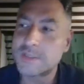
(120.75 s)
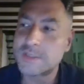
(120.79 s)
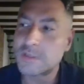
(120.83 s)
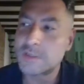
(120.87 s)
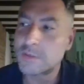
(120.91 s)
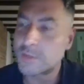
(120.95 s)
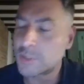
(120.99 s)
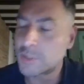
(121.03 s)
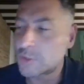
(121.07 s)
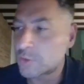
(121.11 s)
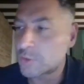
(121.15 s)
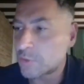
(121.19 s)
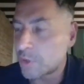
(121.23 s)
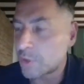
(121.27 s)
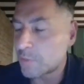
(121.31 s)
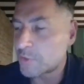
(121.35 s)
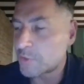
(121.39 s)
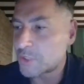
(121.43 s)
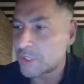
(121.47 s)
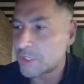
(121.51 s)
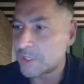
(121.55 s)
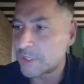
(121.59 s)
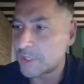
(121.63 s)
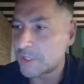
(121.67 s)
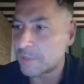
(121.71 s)
You need to,
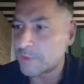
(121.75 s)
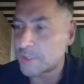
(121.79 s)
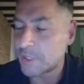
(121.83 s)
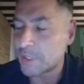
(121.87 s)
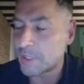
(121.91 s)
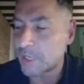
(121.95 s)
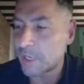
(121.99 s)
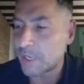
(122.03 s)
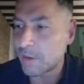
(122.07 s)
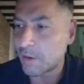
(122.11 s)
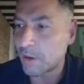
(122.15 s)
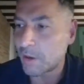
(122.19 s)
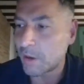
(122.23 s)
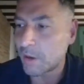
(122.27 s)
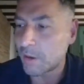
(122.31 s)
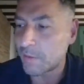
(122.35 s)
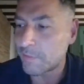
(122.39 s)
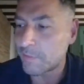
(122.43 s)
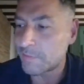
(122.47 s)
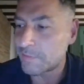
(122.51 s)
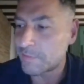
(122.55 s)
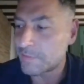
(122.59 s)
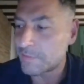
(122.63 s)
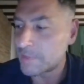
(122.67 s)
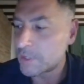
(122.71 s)
obviously, there is like a lot
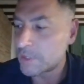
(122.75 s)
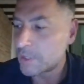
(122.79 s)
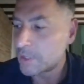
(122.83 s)
of